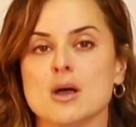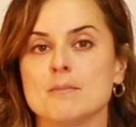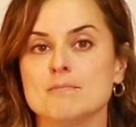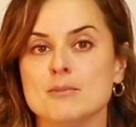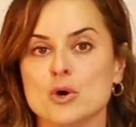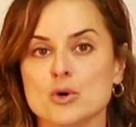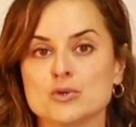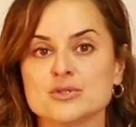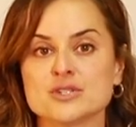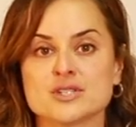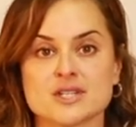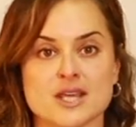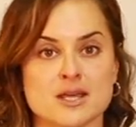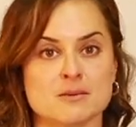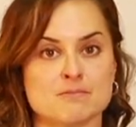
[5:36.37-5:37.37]
most
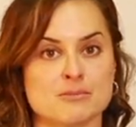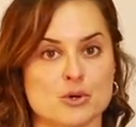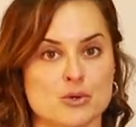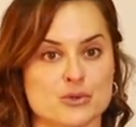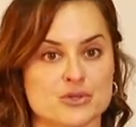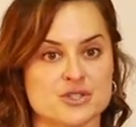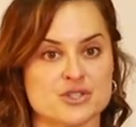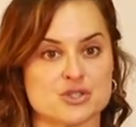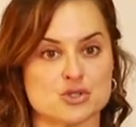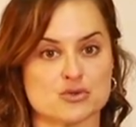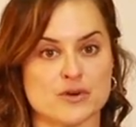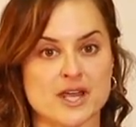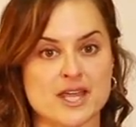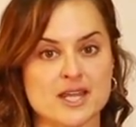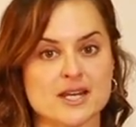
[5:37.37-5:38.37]
in both
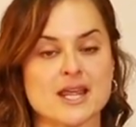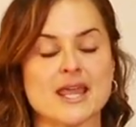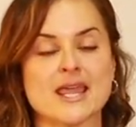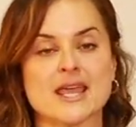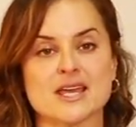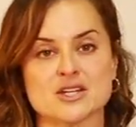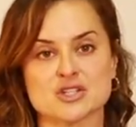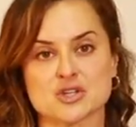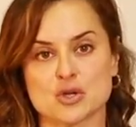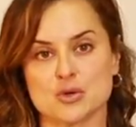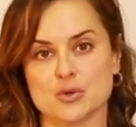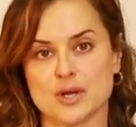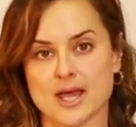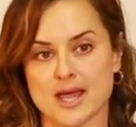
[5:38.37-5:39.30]
straight and coude.